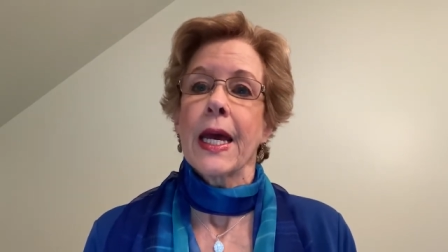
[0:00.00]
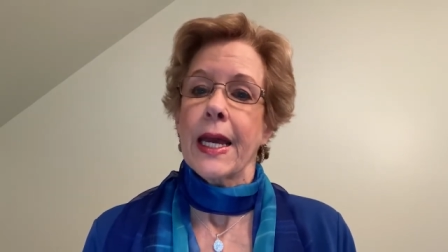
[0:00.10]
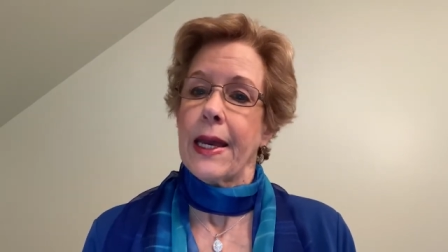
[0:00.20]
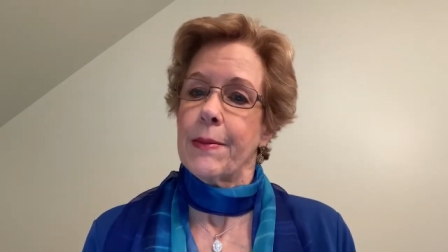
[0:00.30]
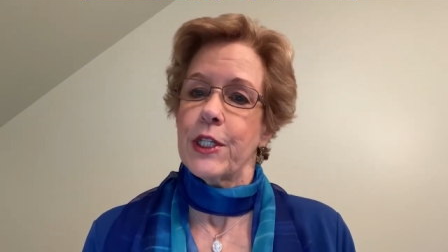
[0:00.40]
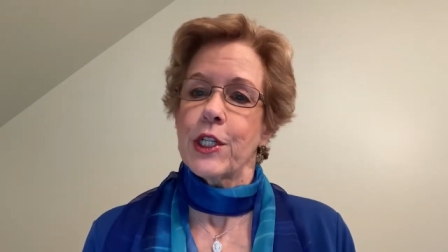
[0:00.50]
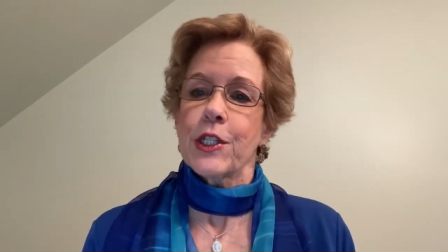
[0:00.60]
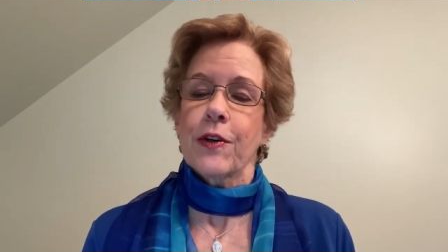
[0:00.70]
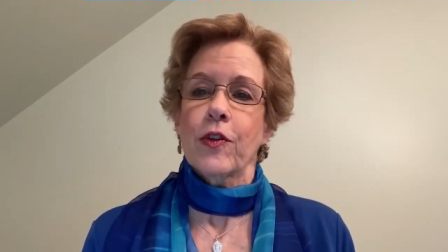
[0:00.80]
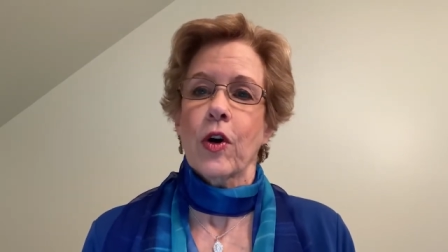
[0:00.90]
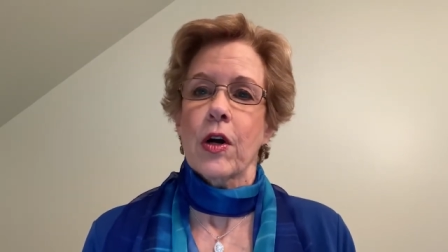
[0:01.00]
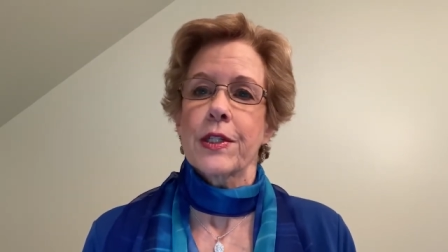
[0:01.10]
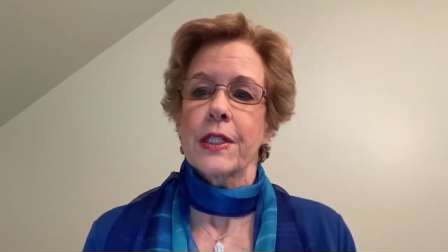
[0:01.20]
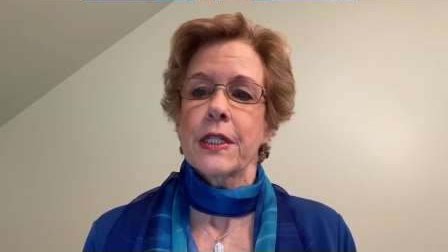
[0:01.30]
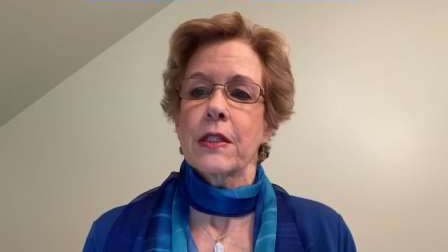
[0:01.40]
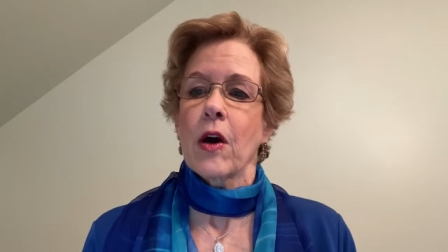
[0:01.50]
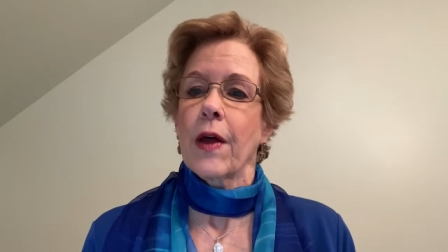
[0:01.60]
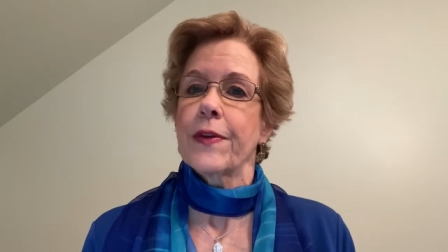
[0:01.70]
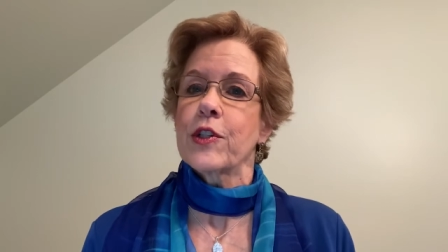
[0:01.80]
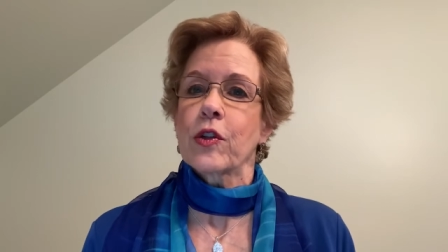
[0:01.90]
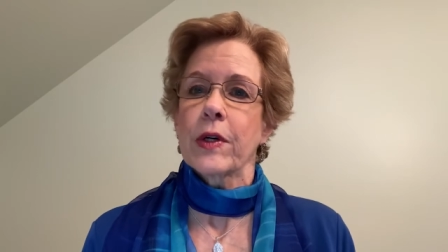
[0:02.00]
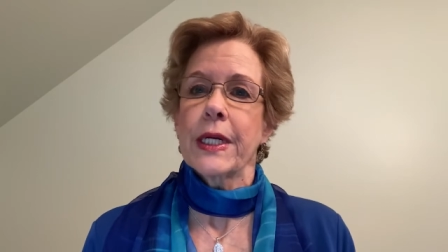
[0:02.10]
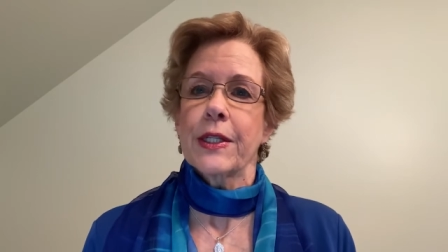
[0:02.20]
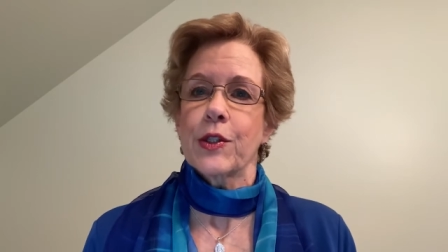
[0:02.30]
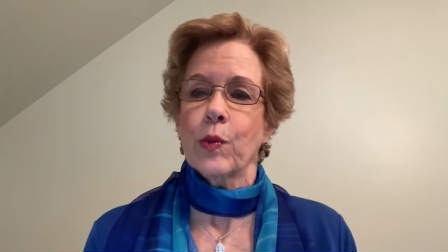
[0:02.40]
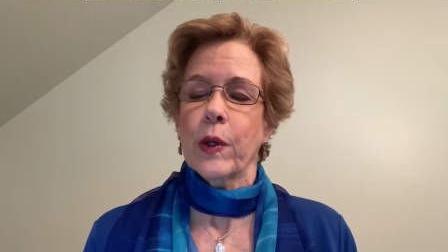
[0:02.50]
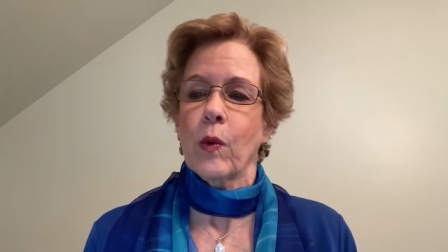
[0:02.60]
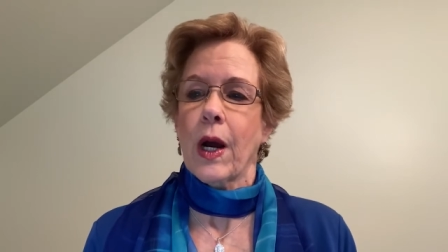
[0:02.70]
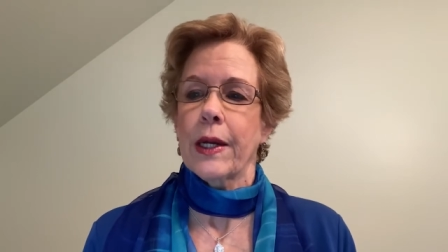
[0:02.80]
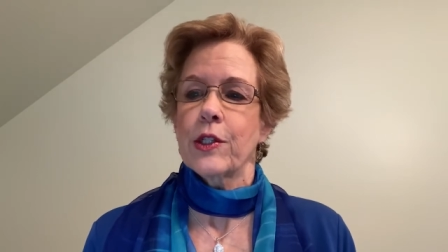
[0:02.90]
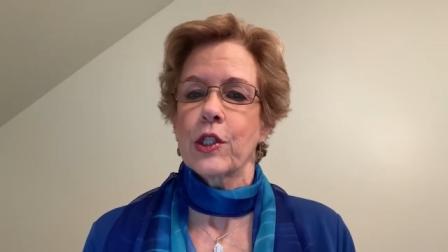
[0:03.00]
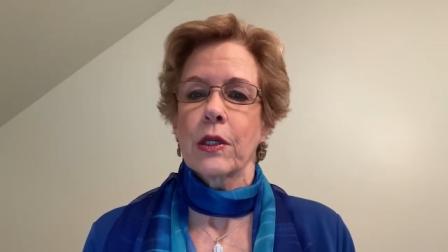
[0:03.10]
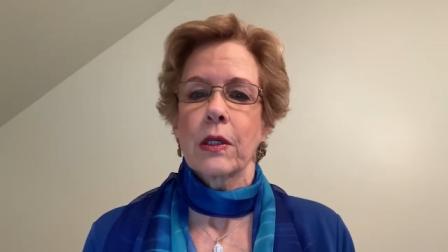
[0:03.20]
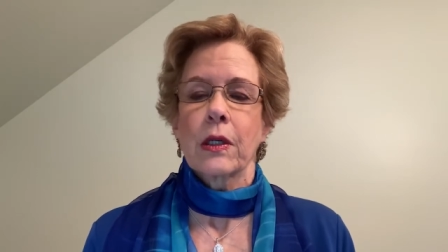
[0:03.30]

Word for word: images of crosses on the screens we watch.